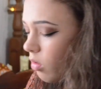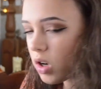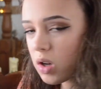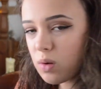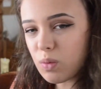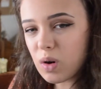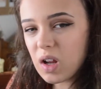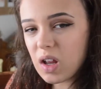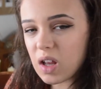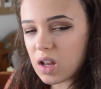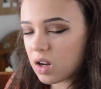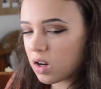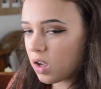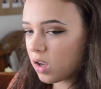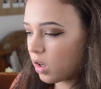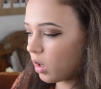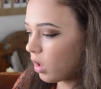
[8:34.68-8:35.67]
really weird,
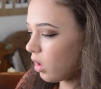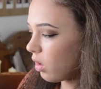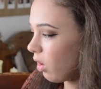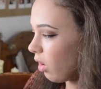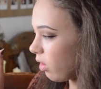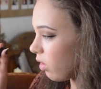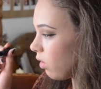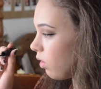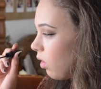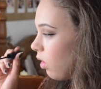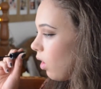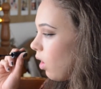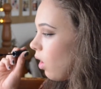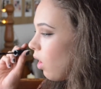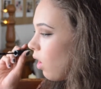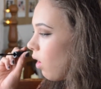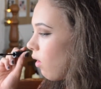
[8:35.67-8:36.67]
like it doesn't
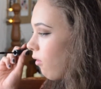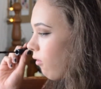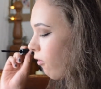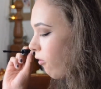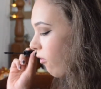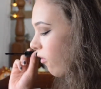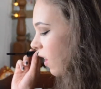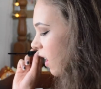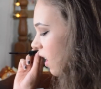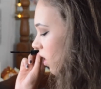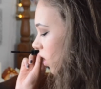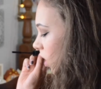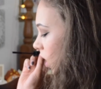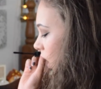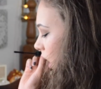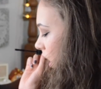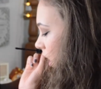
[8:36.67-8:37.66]
feel
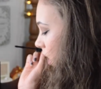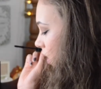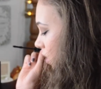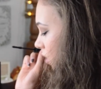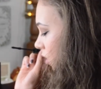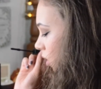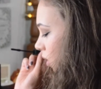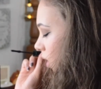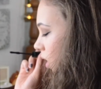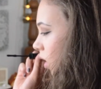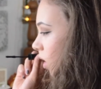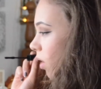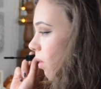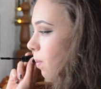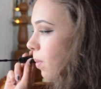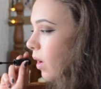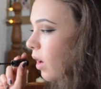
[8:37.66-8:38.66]
like it's doing a
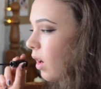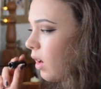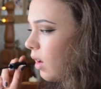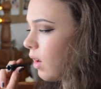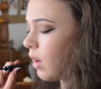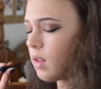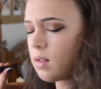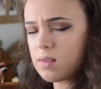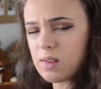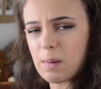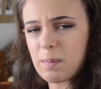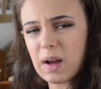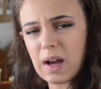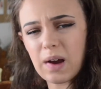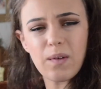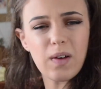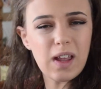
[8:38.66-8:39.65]
lot, but it
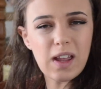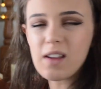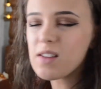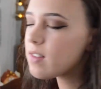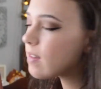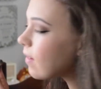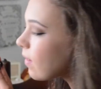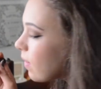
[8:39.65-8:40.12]
somehow is.